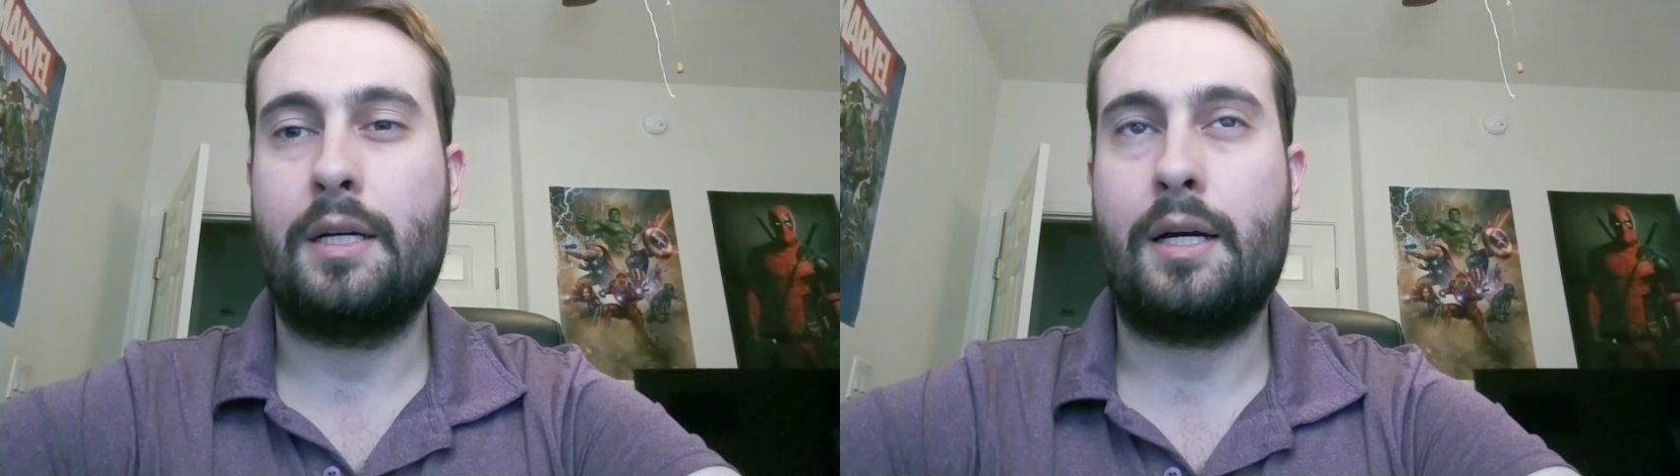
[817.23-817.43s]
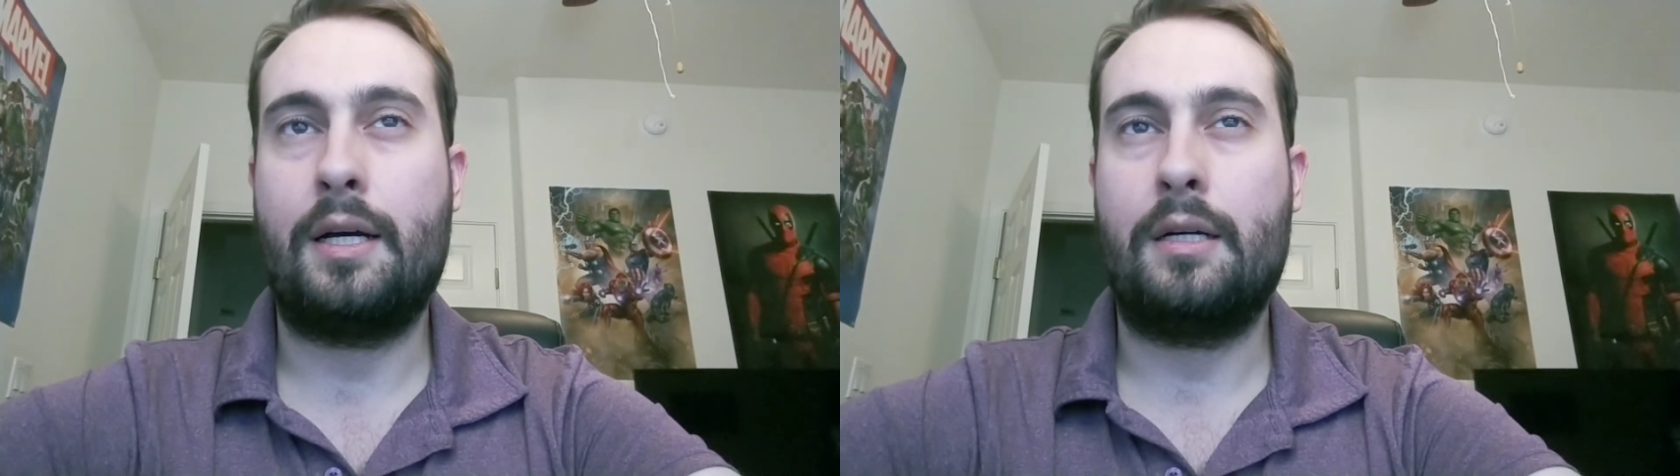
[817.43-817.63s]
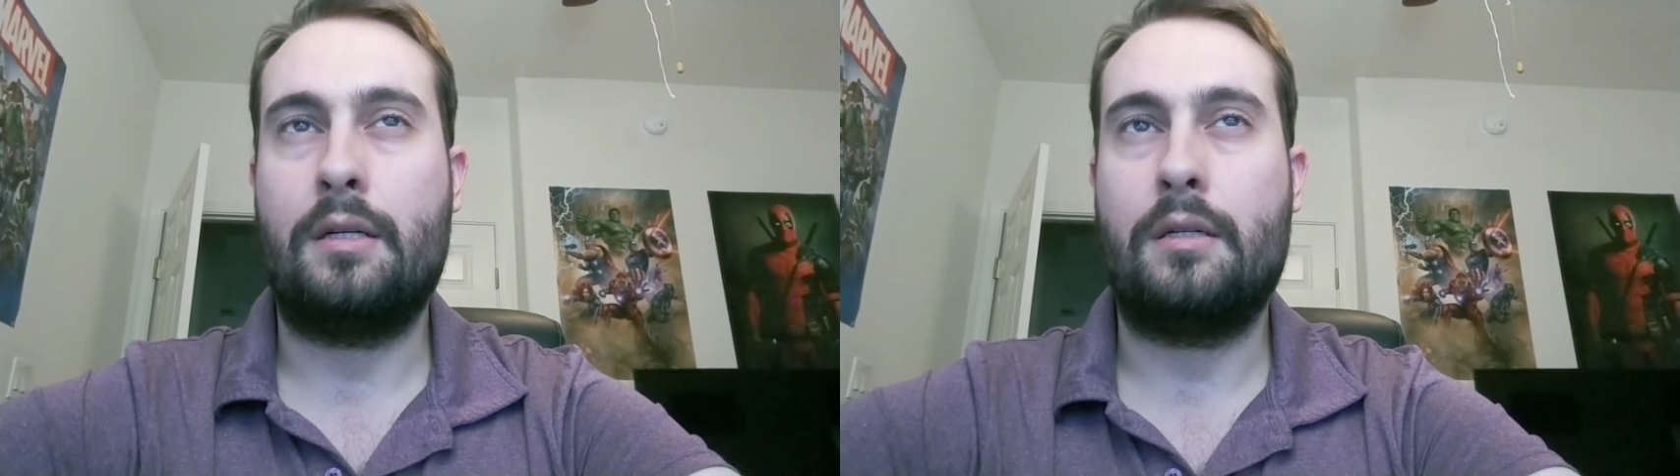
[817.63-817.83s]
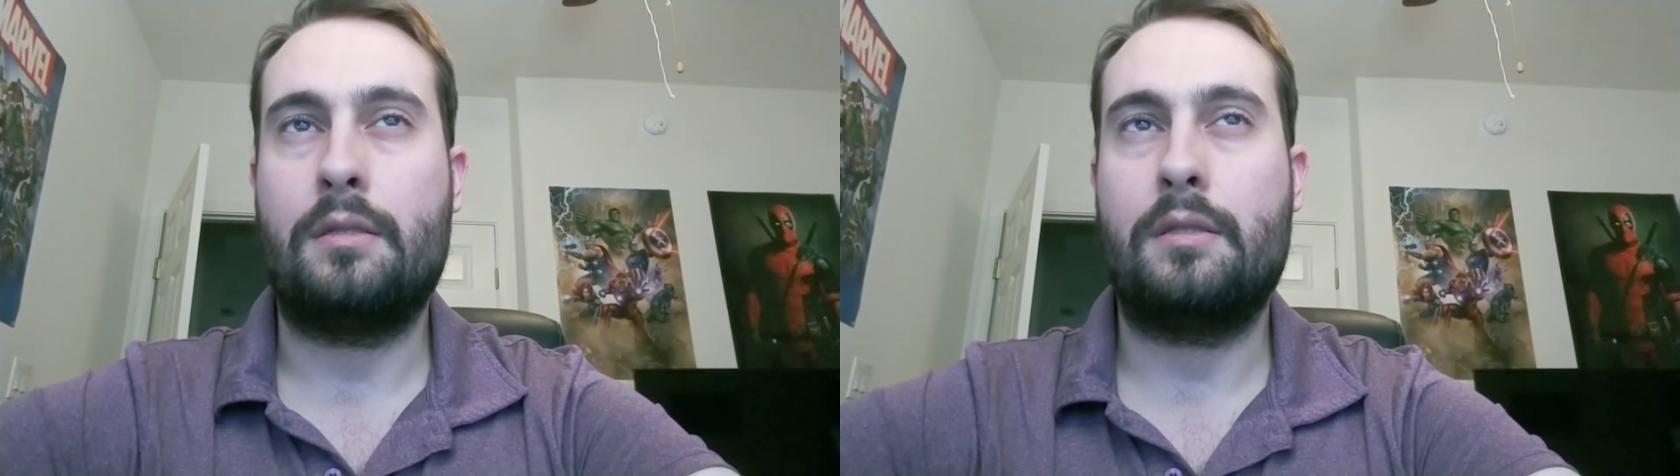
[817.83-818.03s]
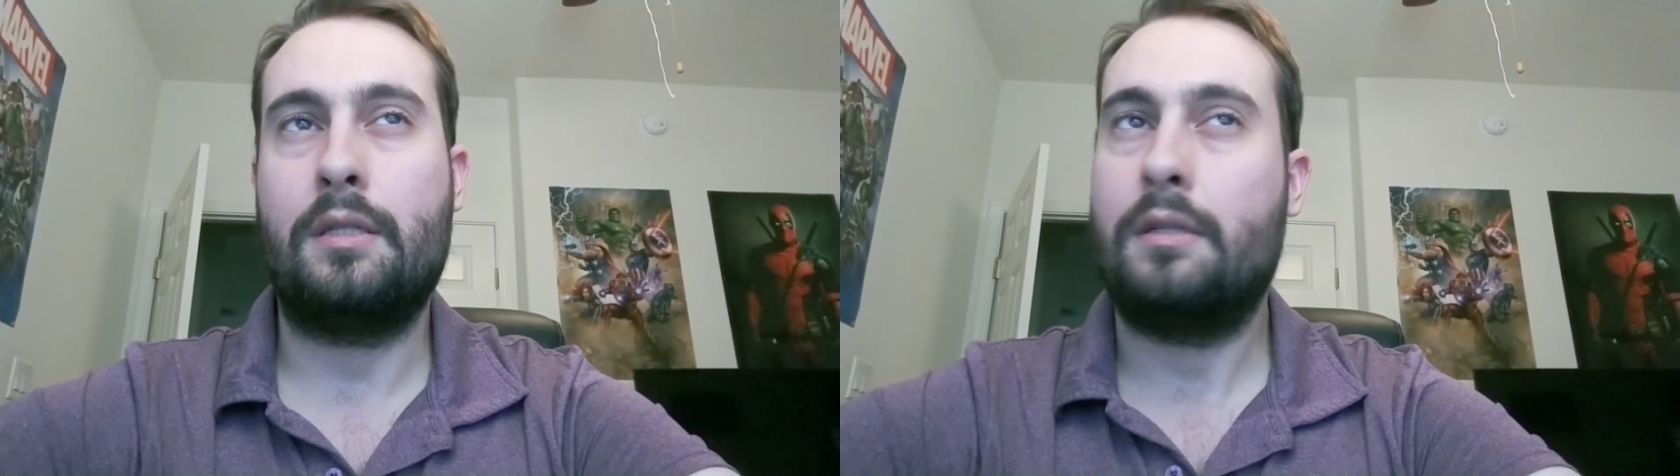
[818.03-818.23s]

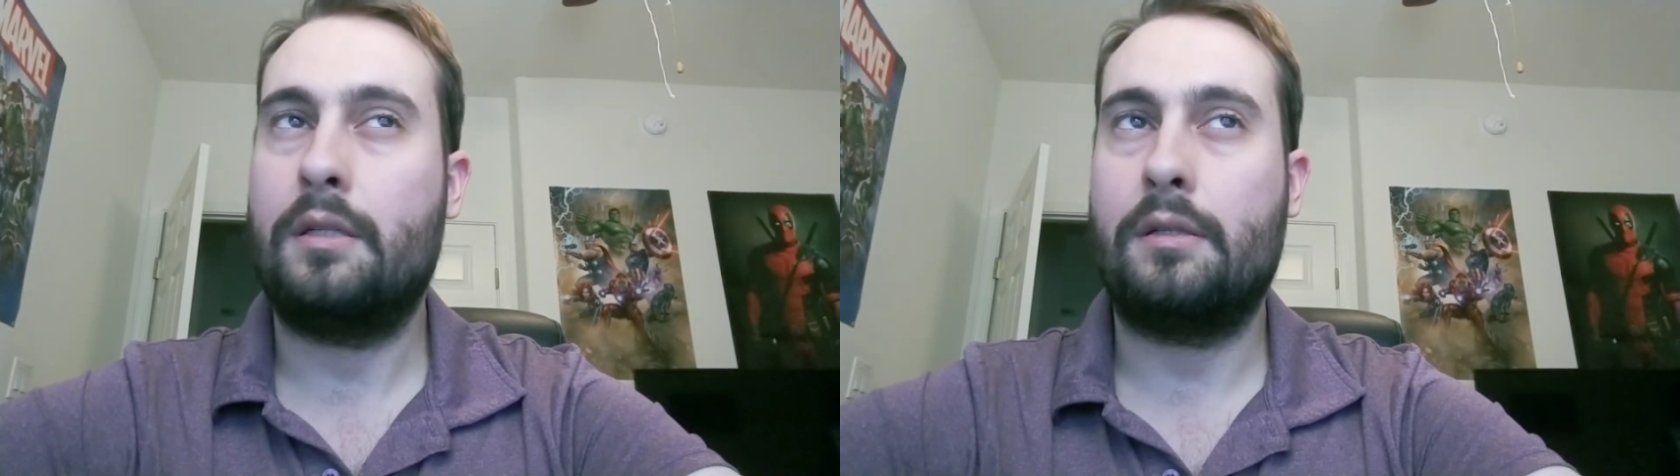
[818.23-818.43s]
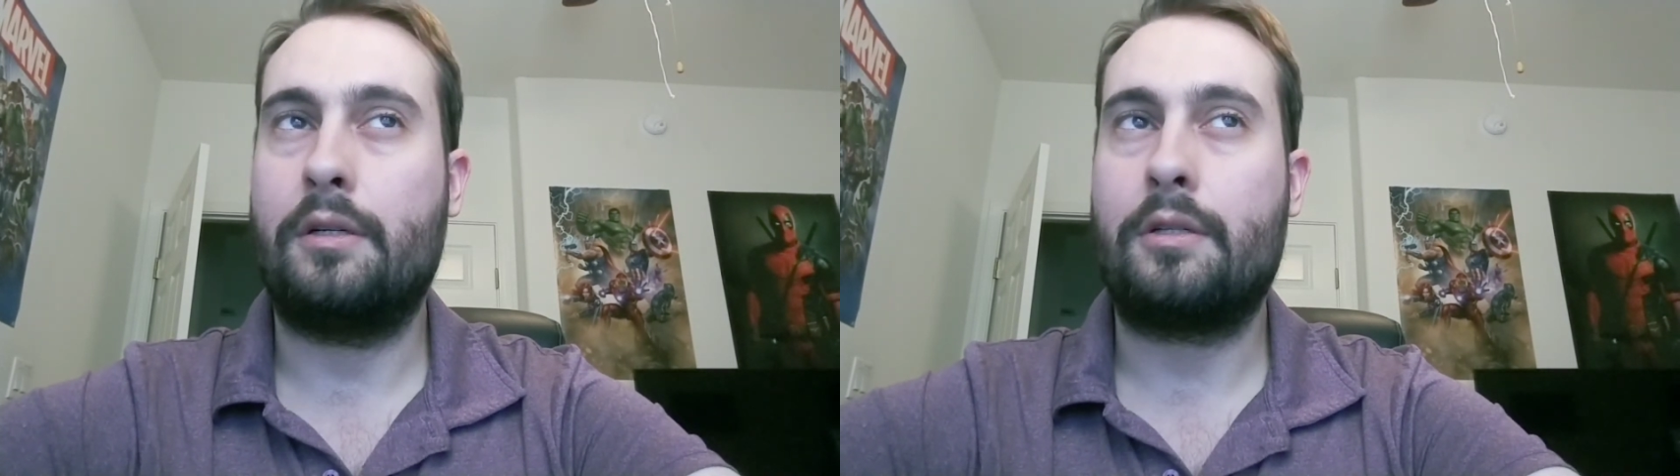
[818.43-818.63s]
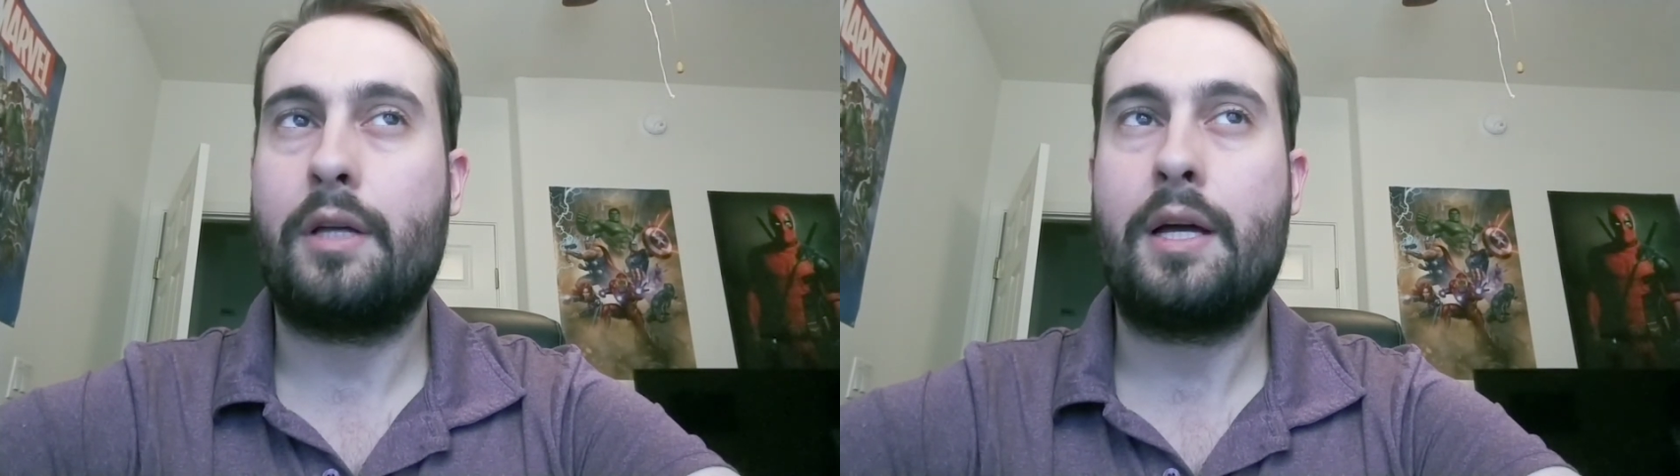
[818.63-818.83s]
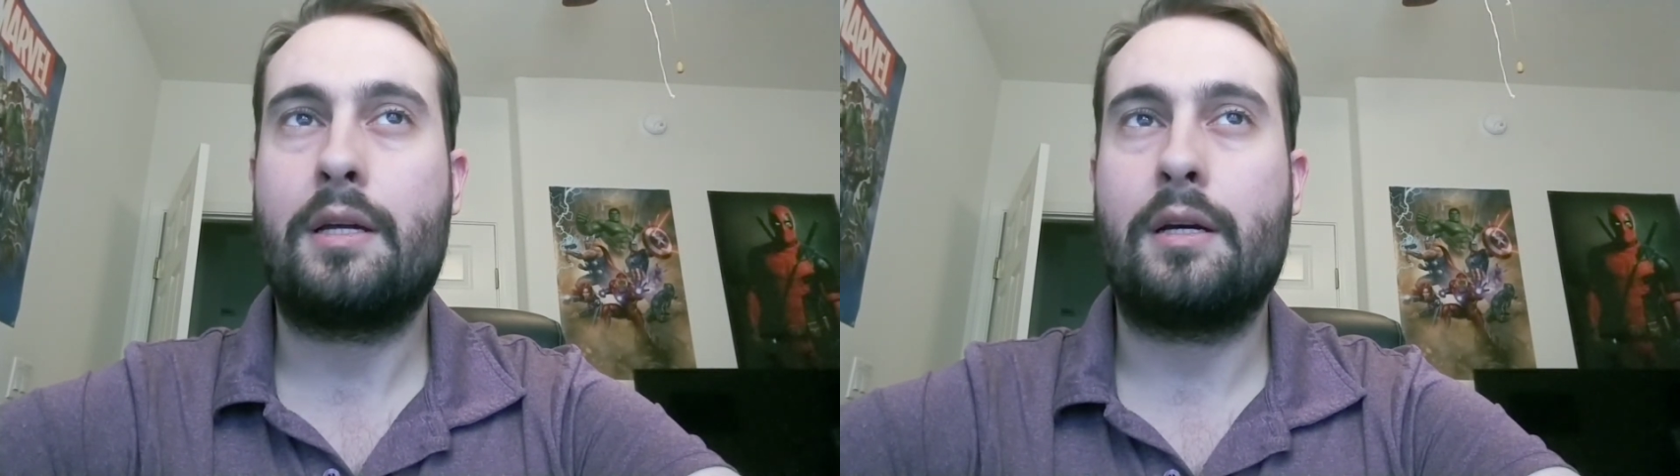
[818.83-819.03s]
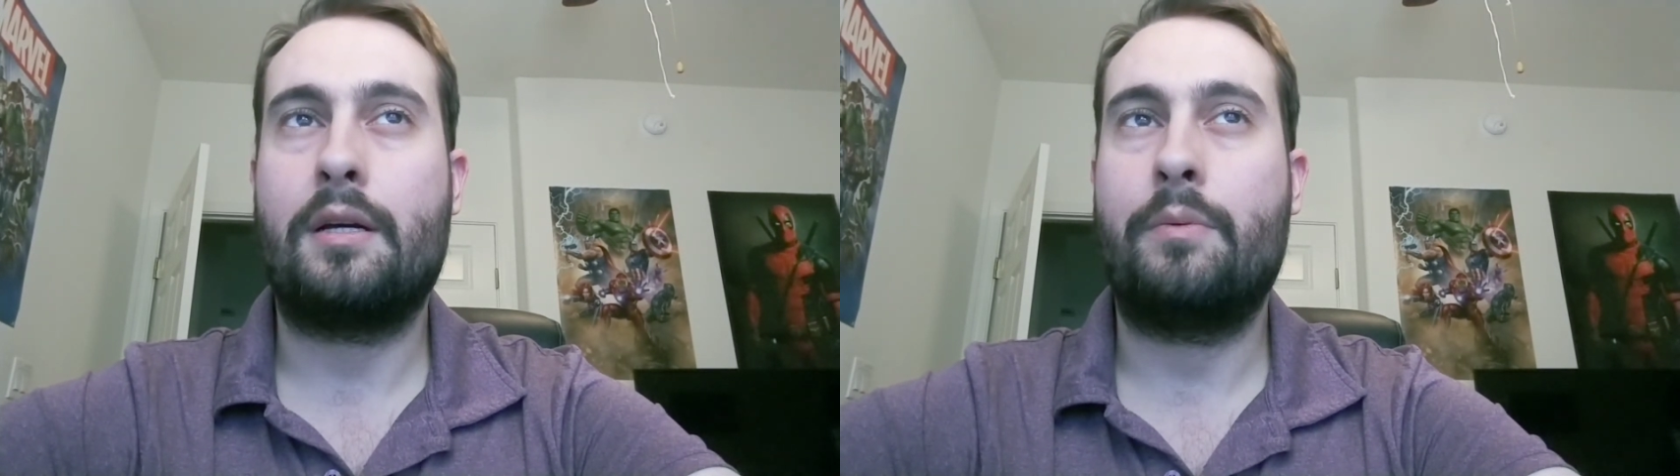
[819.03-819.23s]
It looked like
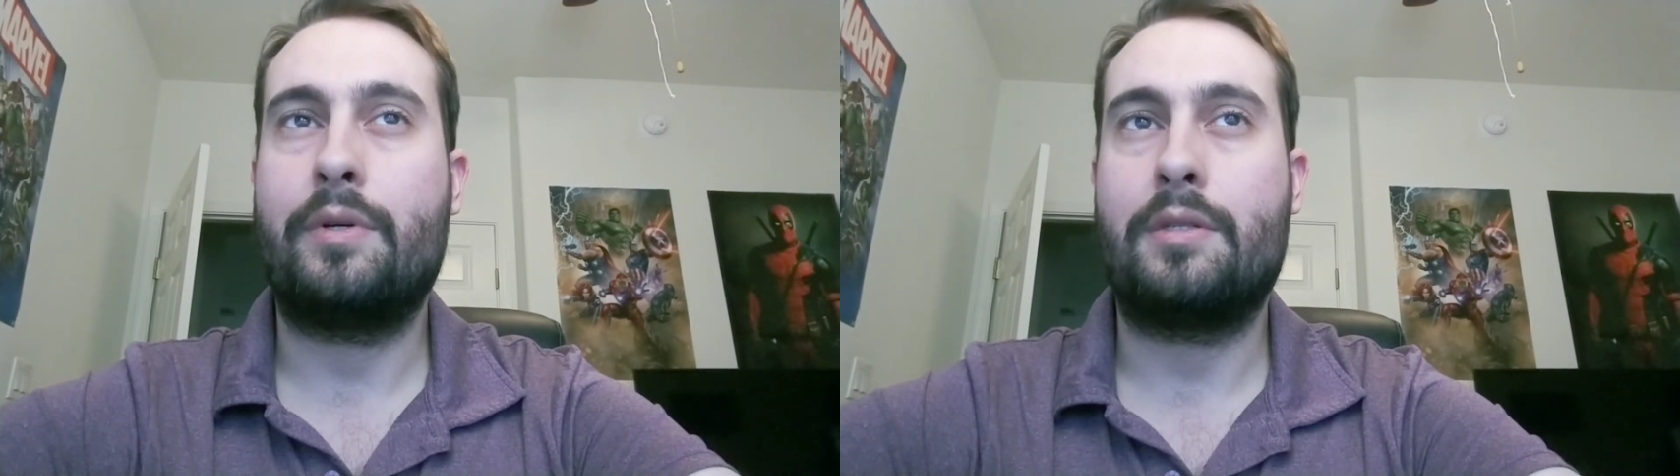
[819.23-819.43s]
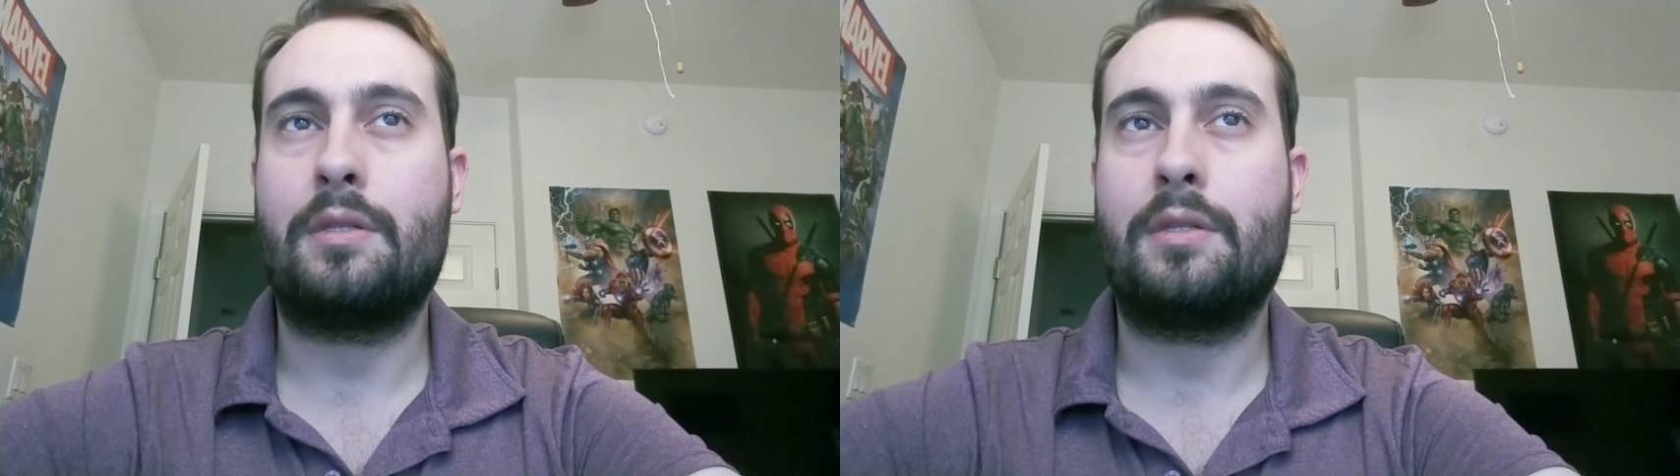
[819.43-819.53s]
it was